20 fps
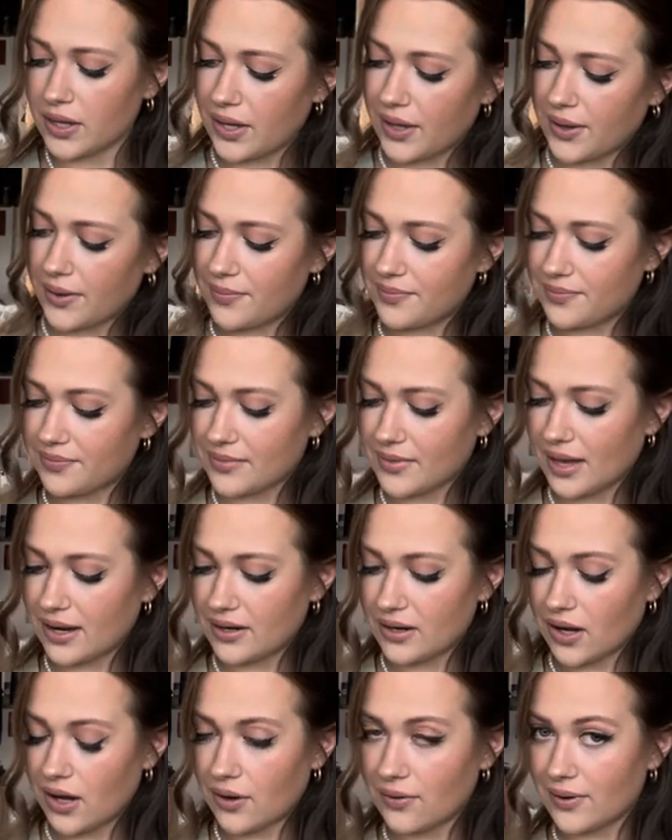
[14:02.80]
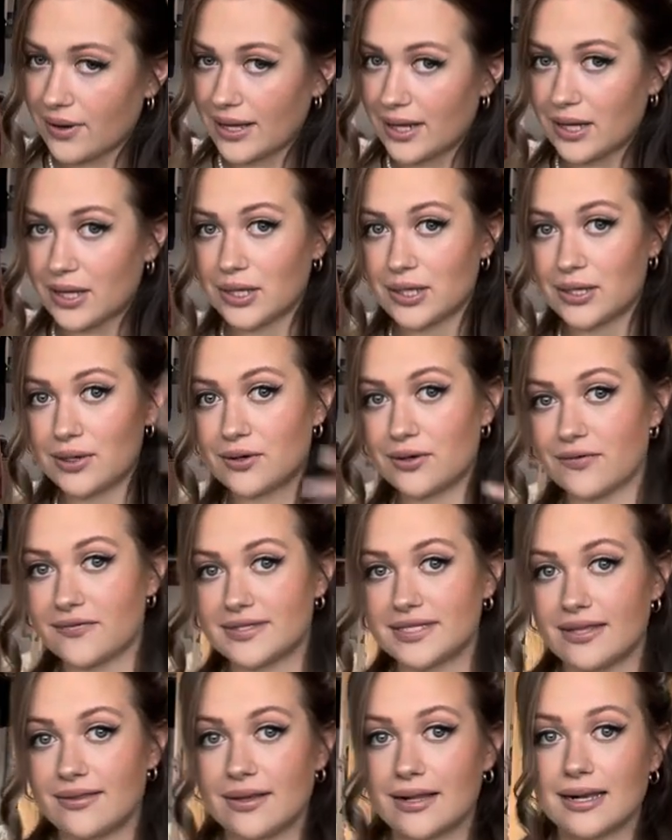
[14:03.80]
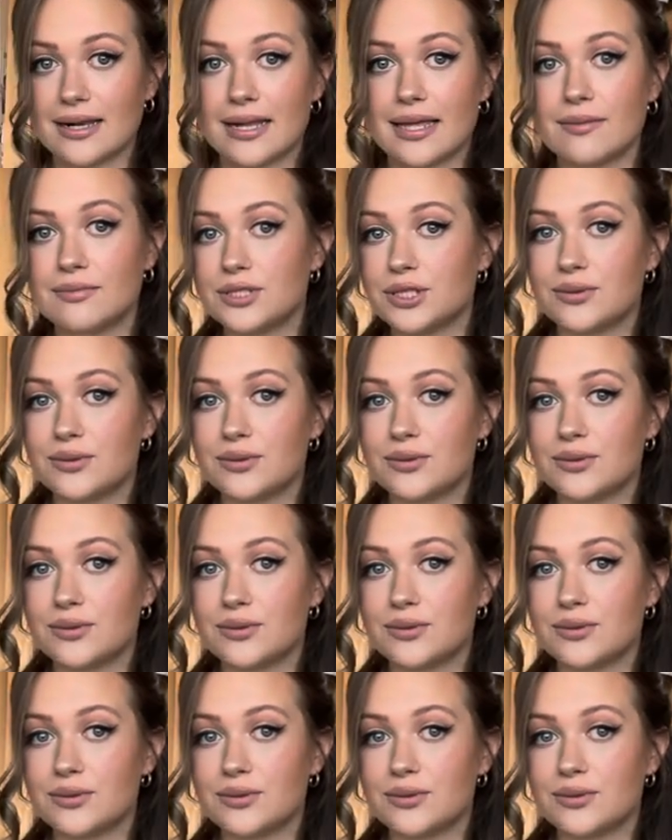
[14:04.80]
and I'll include obviously the clips.